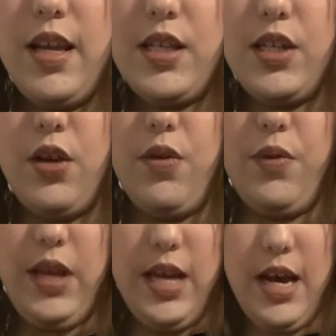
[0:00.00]
So
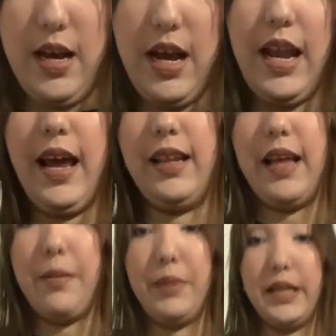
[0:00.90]
yeah, I like
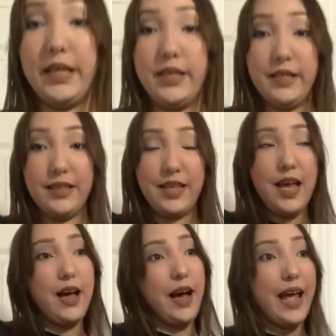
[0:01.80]
that because
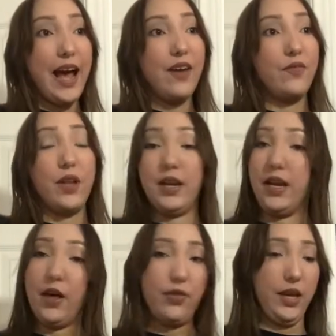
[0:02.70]
I have
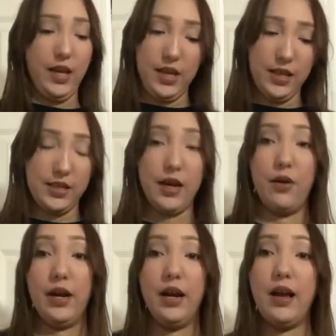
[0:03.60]
nothing in this
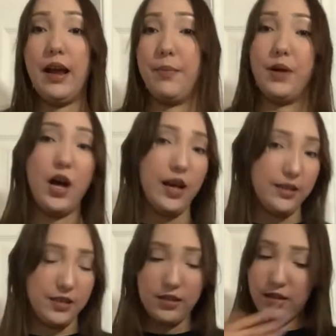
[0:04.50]
area. I am
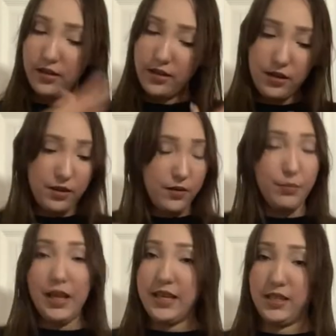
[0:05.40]
not
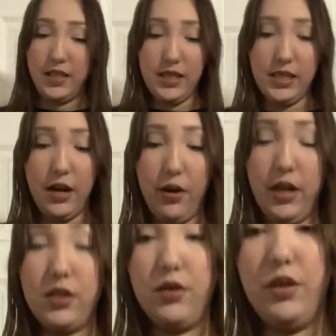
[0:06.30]
blessed in this
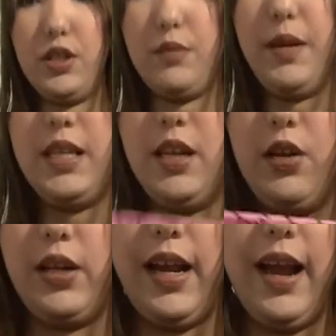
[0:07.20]
area, so it just makes it
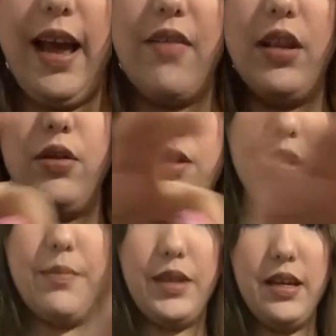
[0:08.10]
look like I have a little
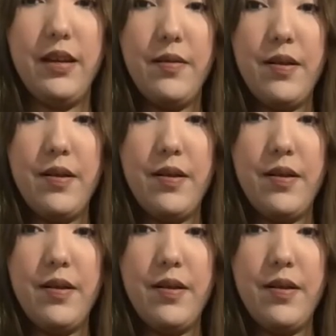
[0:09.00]
something.